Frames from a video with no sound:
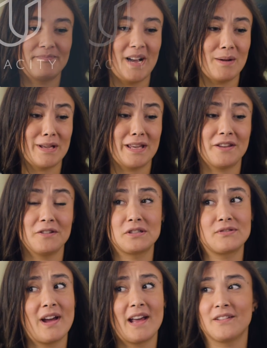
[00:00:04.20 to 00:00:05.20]
I'm a
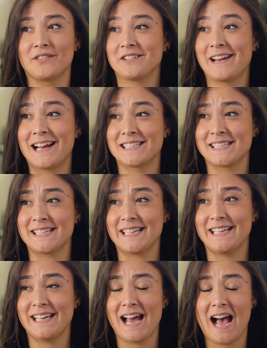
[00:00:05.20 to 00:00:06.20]
huge fan of
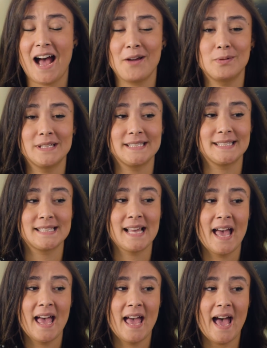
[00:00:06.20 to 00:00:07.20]
Udacity. I was
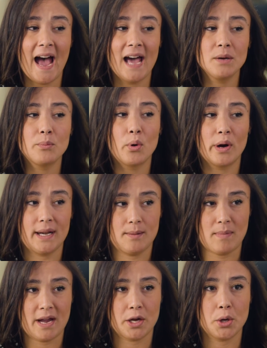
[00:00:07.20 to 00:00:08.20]
at a point
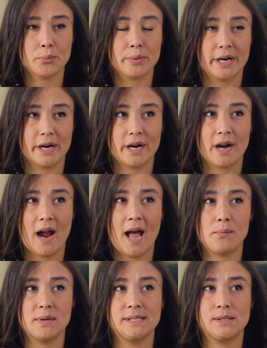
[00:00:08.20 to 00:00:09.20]
in my career,
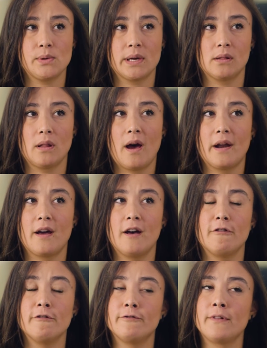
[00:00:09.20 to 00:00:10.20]
I was doing a lot
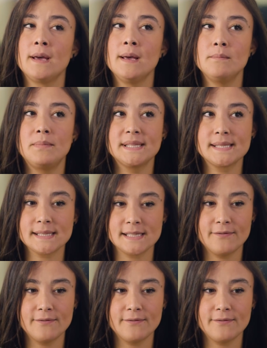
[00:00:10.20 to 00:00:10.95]
of business